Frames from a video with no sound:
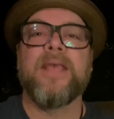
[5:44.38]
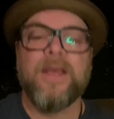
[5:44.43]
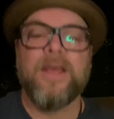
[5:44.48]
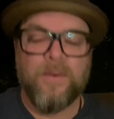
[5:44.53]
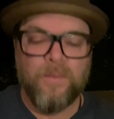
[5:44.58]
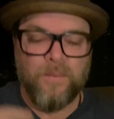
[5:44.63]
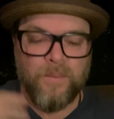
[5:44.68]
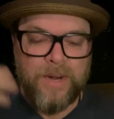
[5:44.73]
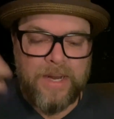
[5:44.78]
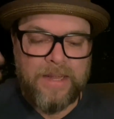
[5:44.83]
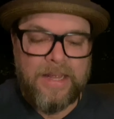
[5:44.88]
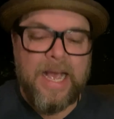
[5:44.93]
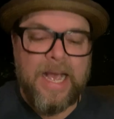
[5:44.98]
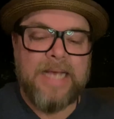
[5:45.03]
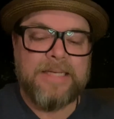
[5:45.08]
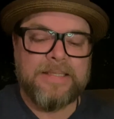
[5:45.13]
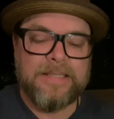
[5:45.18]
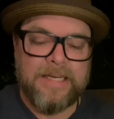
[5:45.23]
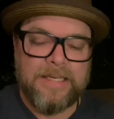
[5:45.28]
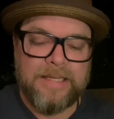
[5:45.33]

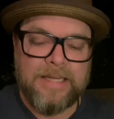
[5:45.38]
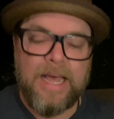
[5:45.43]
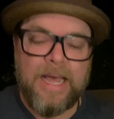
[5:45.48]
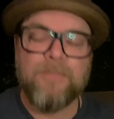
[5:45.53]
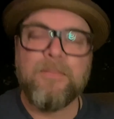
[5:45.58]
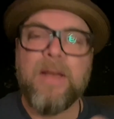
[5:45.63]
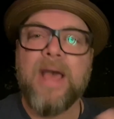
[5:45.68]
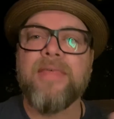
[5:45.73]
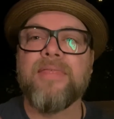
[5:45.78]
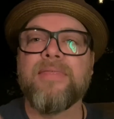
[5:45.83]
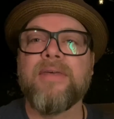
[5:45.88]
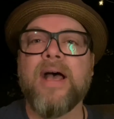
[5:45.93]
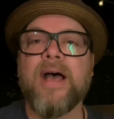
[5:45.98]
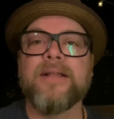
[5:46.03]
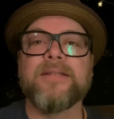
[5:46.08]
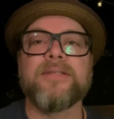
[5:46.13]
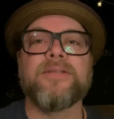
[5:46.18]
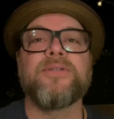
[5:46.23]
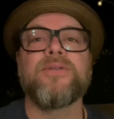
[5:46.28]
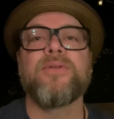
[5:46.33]
realizing that my
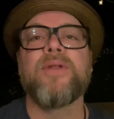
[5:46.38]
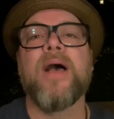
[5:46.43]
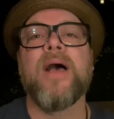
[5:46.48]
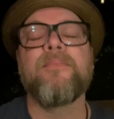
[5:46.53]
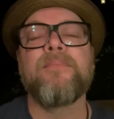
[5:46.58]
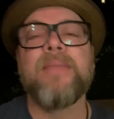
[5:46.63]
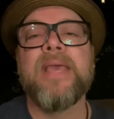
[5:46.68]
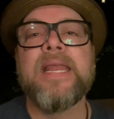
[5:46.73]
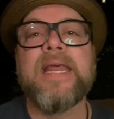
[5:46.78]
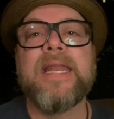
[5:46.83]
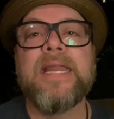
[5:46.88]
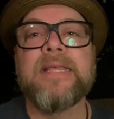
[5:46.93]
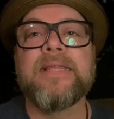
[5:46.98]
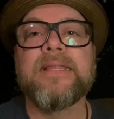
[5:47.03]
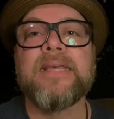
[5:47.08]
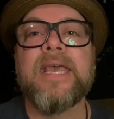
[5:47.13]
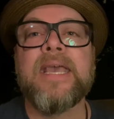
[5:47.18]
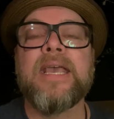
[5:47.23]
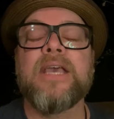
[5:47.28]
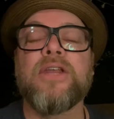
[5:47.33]
thoughts do not mean
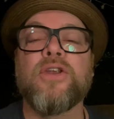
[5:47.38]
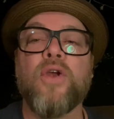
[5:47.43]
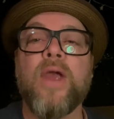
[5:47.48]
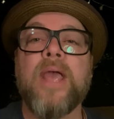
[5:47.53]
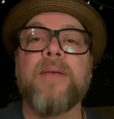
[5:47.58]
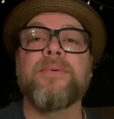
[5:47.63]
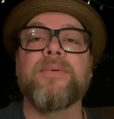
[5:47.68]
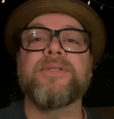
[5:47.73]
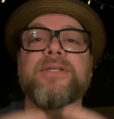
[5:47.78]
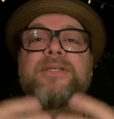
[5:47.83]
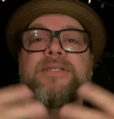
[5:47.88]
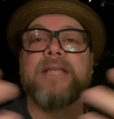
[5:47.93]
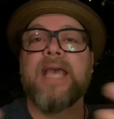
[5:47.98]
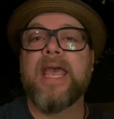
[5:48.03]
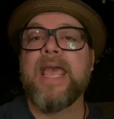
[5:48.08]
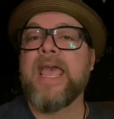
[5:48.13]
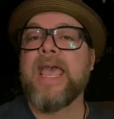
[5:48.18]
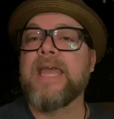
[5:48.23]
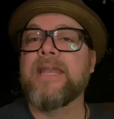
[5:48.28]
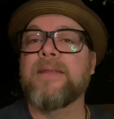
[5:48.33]
anything, and you're able just to
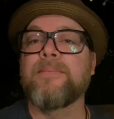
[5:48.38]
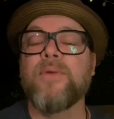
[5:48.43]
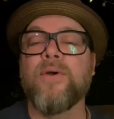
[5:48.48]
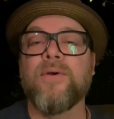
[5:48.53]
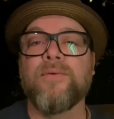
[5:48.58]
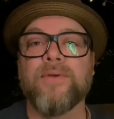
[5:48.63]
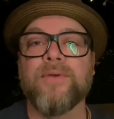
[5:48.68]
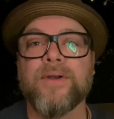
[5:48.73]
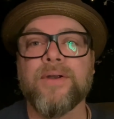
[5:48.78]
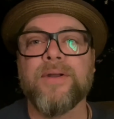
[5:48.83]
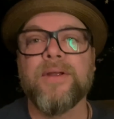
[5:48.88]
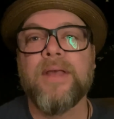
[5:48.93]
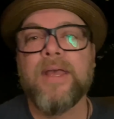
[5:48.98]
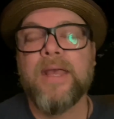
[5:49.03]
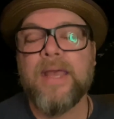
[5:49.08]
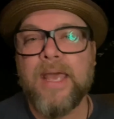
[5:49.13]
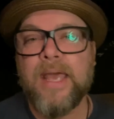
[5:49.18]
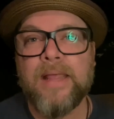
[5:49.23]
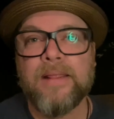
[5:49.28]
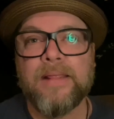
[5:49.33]
hand them over
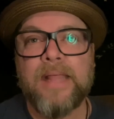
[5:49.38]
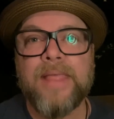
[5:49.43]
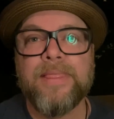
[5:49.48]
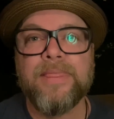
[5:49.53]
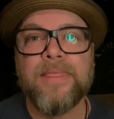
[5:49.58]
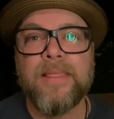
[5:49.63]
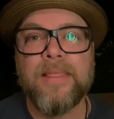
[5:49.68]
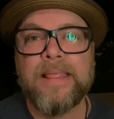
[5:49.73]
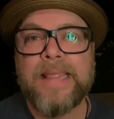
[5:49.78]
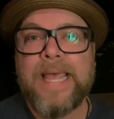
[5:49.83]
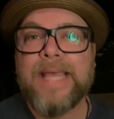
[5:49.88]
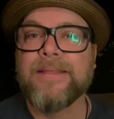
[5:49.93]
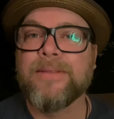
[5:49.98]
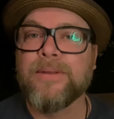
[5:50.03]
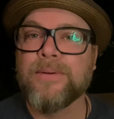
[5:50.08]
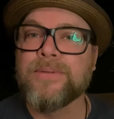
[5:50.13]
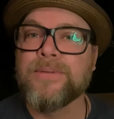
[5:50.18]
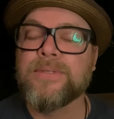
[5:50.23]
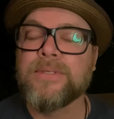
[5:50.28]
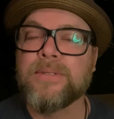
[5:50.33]
and let
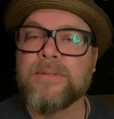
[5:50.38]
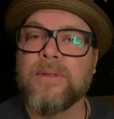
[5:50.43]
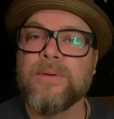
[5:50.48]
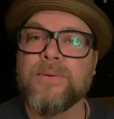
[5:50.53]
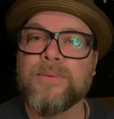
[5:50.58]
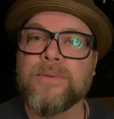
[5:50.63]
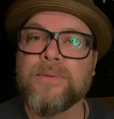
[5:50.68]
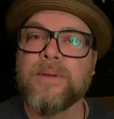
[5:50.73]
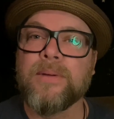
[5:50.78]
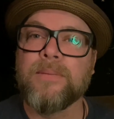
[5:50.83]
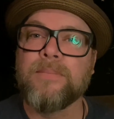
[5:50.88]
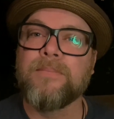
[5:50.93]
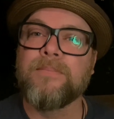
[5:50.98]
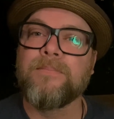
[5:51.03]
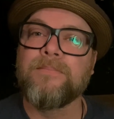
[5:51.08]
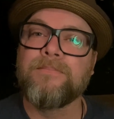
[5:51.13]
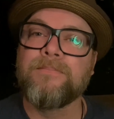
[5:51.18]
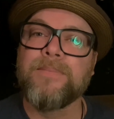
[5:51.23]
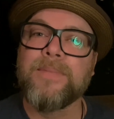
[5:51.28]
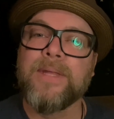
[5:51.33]
those
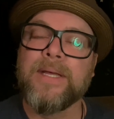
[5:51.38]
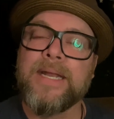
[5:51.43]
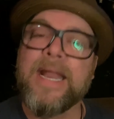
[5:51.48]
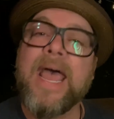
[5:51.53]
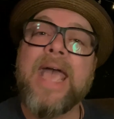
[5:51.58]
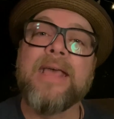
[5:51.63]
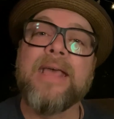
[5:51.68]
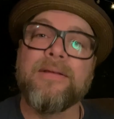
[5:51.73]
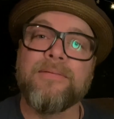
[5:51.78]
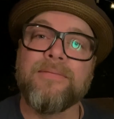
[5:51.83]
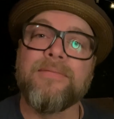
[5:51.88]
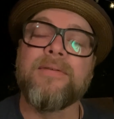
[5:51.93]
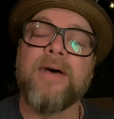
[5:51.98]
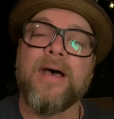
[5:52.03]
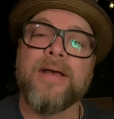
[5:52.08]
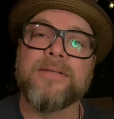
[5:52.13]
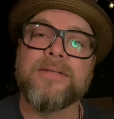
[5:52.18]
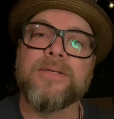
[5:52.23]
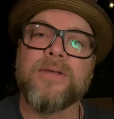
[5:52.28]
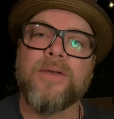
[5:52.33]
the negative
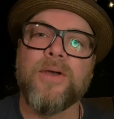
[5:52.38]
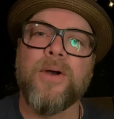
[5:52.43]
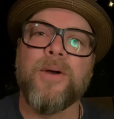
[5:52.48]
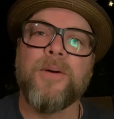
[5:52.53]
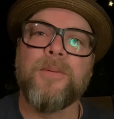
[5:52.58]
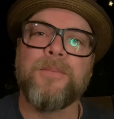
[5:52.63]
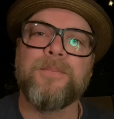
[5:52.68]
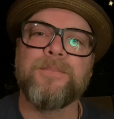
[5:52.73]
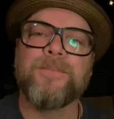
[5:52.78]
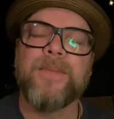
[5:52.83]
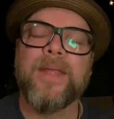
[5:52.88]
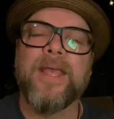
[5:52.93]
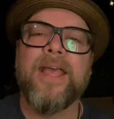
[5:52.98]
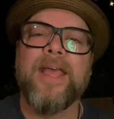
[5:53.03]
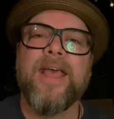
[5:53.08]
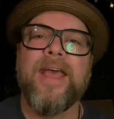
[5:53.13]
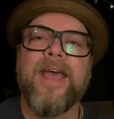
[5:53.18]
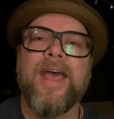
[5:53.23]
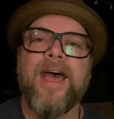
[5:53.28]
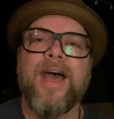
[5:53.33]
thoughts go.
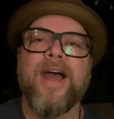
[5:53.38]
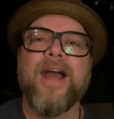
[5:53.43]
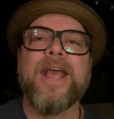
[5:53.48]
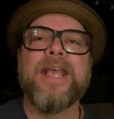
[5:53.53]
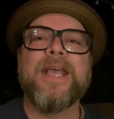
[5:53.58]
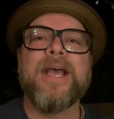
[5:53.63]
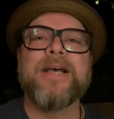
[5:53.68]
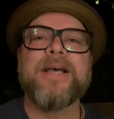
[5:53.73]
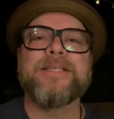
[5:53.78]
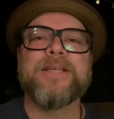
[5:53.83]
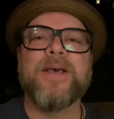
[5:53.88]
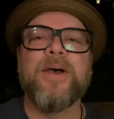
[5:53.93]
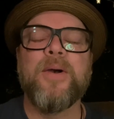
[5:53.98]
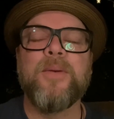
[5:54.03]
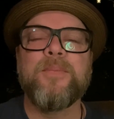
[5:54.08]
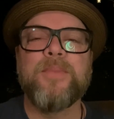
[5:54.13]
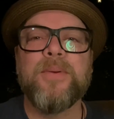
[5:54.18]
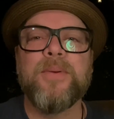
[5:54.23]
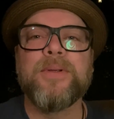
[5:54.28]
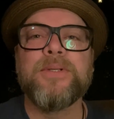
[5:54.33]
All right, guys, I
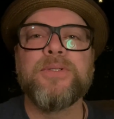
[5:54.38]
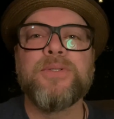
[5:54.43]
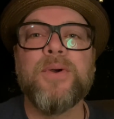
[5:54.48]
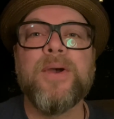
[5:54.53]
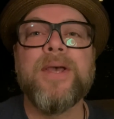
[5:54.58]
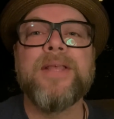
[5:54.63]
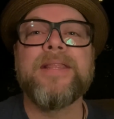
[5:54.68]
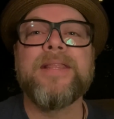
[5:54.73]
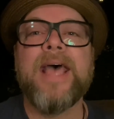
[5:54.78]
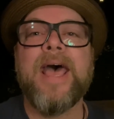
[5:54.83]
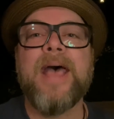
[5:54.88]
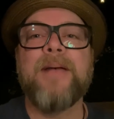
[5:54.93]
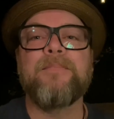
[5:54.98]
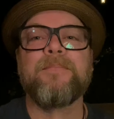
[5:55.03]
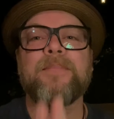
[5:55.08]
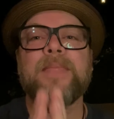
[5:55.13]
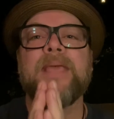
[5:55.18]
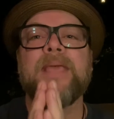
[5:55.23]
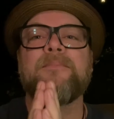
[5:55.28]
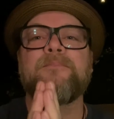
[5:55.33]
hope you enjoyed that.
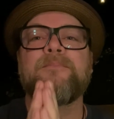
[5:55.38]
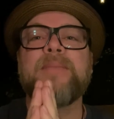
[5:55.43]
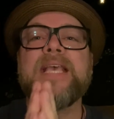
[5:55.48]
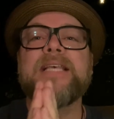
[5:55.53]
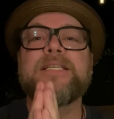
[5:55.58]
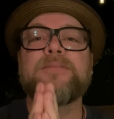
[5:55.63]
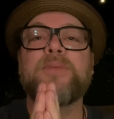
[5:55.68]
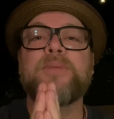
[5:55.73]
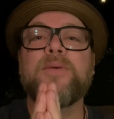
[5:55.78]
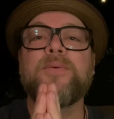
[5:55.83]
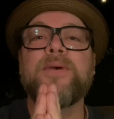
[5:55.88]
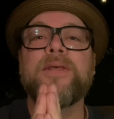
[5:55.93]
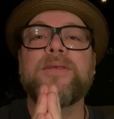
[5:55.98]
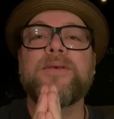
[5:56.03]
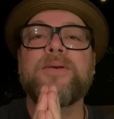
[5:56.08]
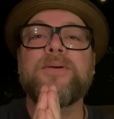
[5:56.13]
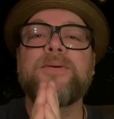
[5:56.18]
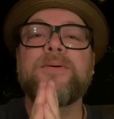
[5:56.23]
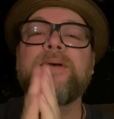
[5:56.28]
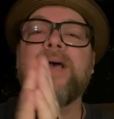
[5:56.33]
Peace be with
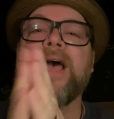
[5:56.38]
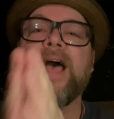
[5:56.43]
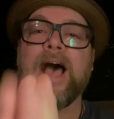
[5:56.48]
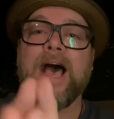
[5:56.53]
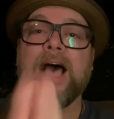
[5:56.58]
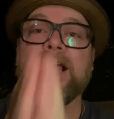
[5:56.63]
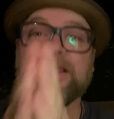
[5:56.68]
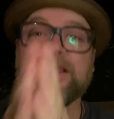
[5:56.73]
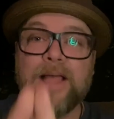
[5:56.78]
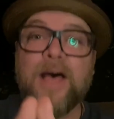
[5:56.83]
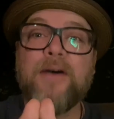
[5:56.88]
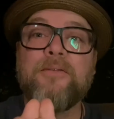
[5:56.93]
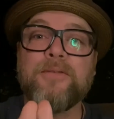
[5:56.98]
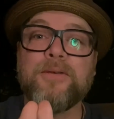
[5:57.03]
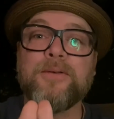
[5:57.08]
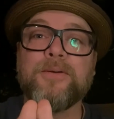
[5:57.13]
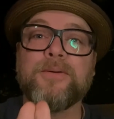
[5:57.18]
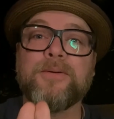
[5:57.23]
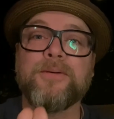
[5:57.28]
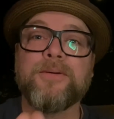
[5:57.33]
you. I love
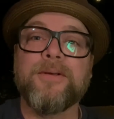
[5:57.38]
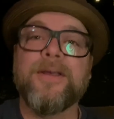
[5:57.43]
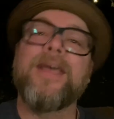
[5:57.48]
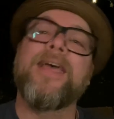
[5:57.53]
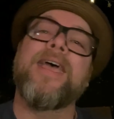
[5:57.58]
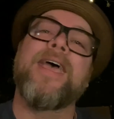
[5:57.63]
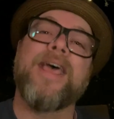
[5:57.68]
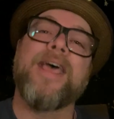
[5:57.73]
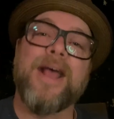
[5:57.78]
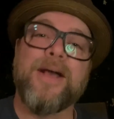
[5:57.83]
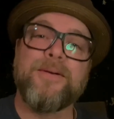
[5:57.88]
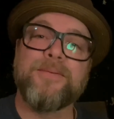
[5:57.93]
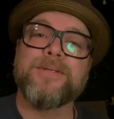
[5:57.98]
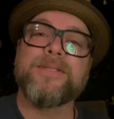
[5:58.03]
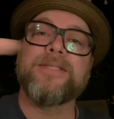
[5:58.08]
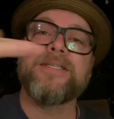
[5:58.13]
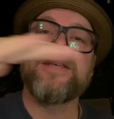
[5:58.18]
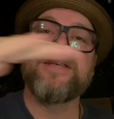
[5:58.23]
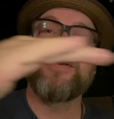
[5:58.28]
you, and I will see you